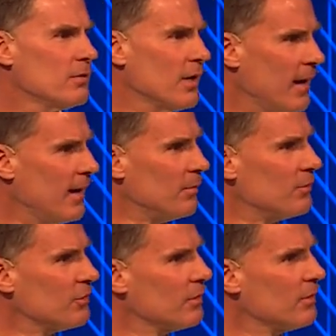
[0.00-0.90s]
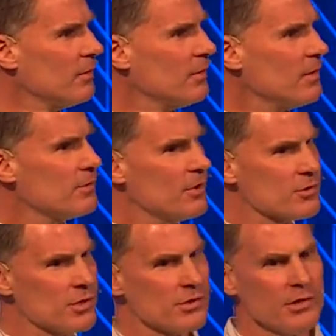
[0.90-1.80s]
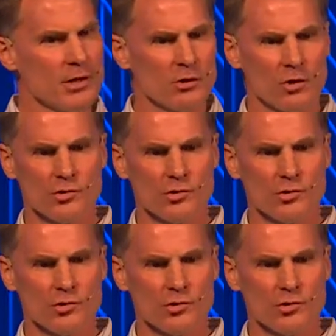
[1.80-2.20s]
times. There's this thing called